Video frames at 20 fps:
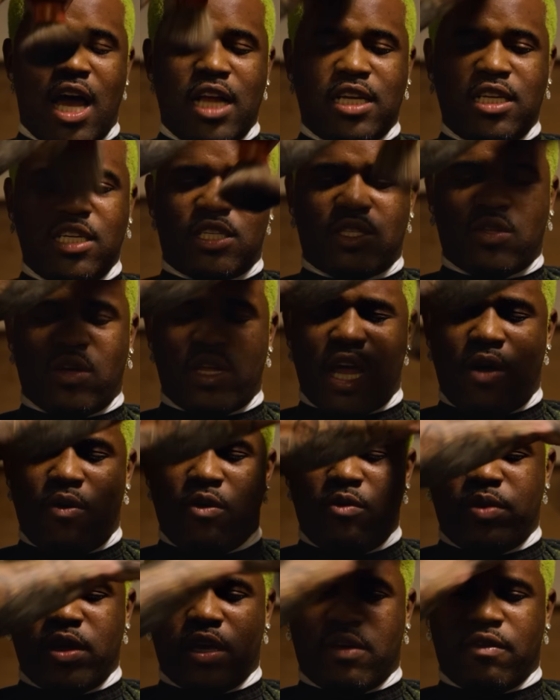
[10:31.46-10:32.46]
just thought I
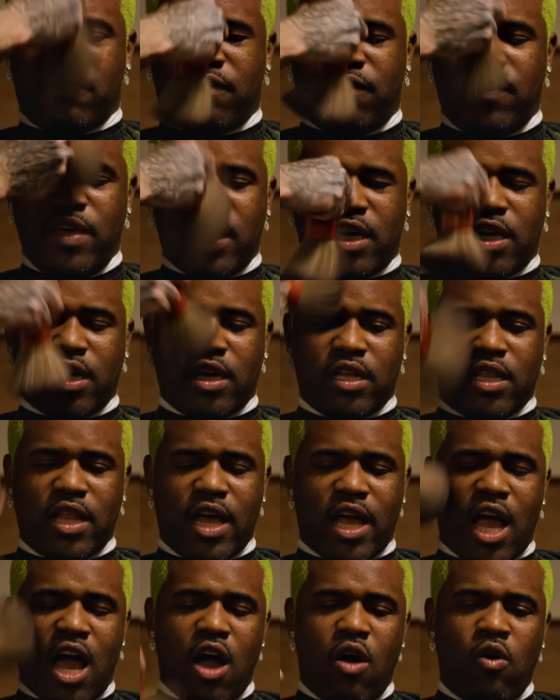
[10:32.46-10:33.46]
would be a figure.
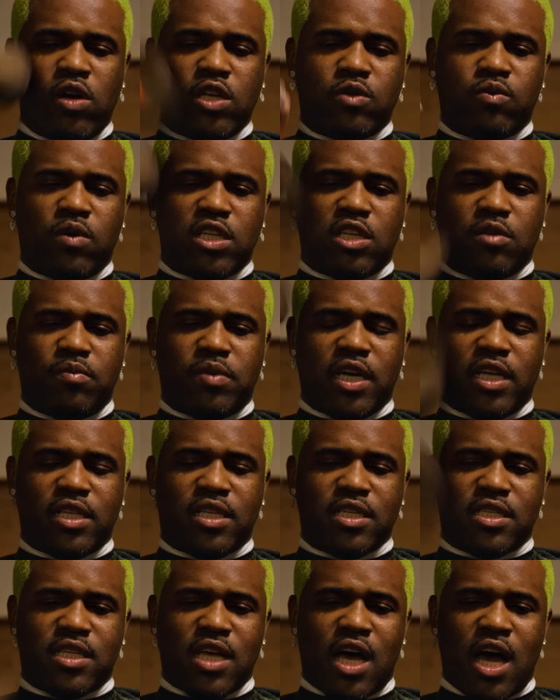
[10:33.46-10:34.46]
Like, I always wanted to be a
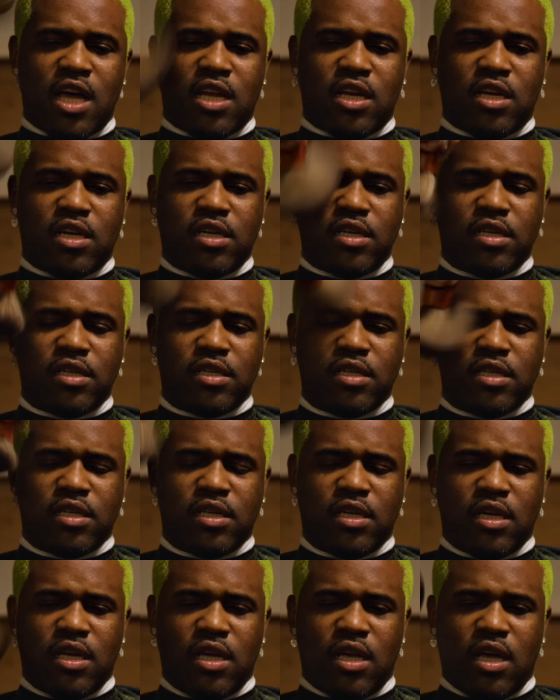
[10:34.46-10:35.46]
designer.
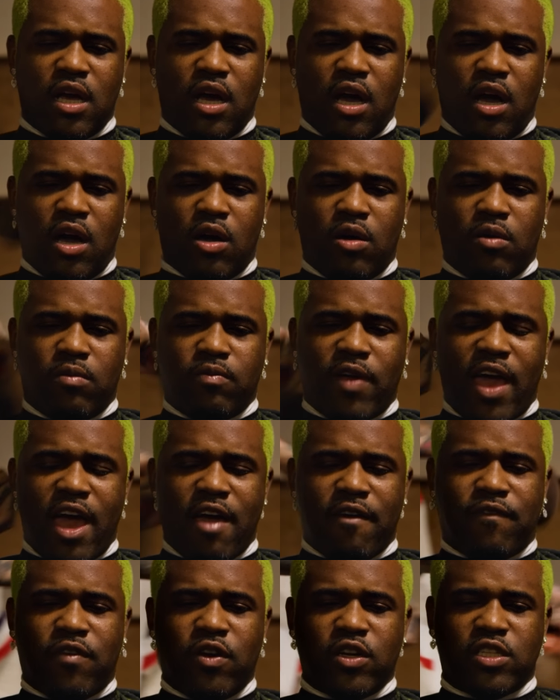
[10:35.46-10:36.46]

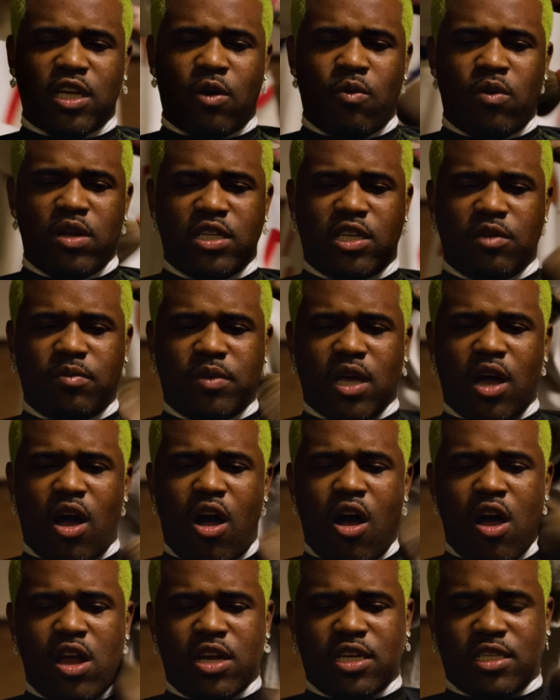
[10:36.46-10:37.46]
At first, I wanted to be an
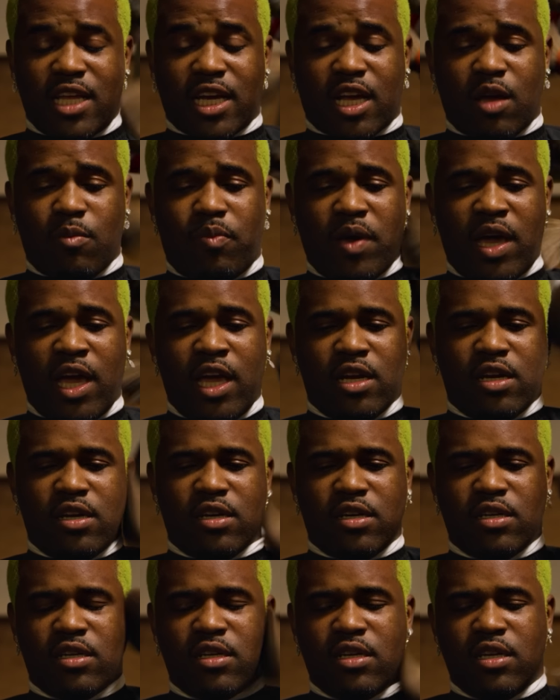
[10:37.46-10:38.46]
artist, like a
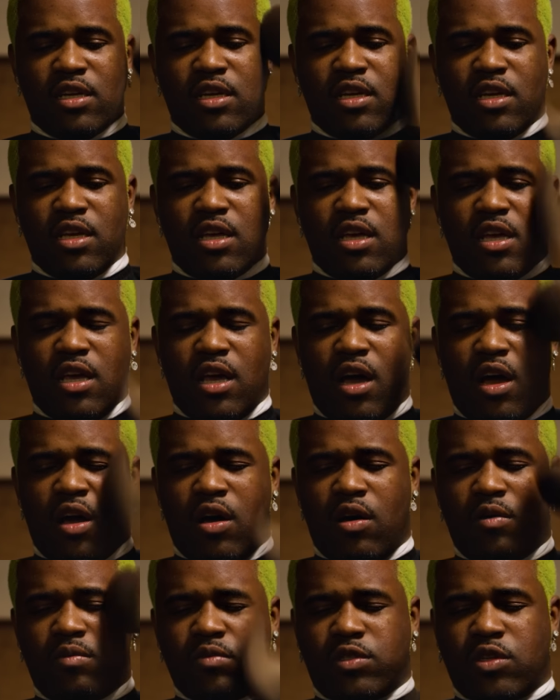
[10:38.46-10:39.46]
painter.
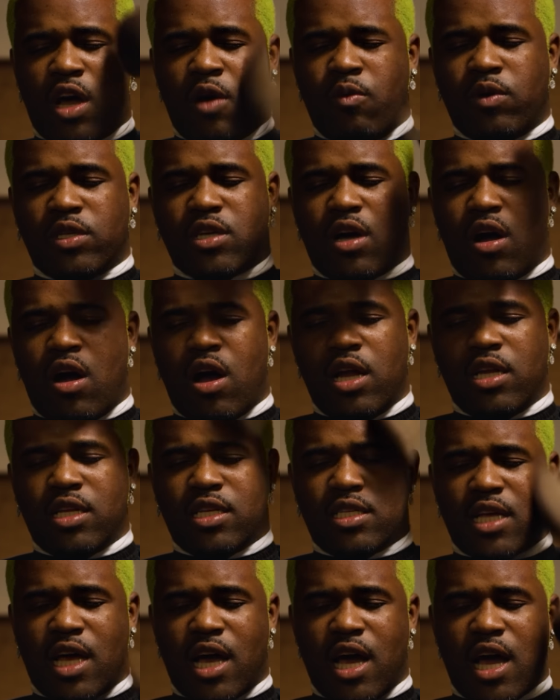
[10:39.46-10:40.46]
So I went to art and
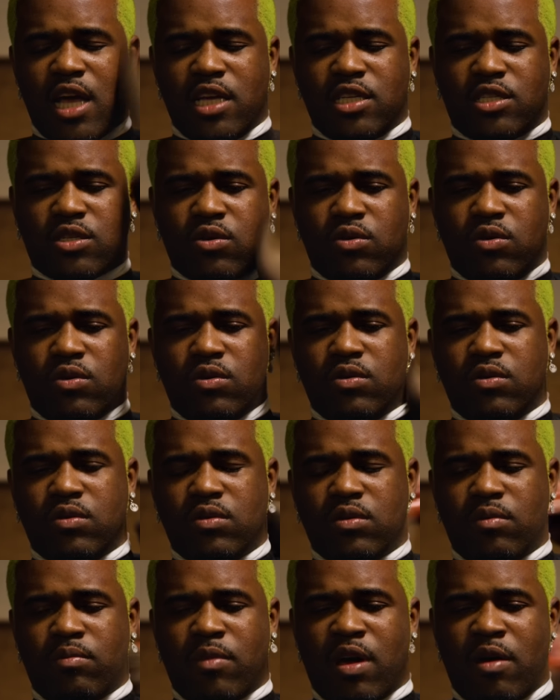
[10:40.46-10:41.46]
design high school.
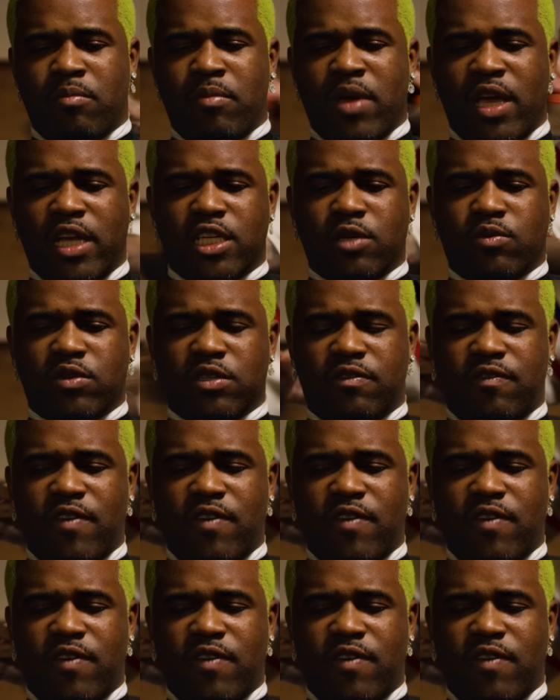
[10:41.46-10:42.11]
My major was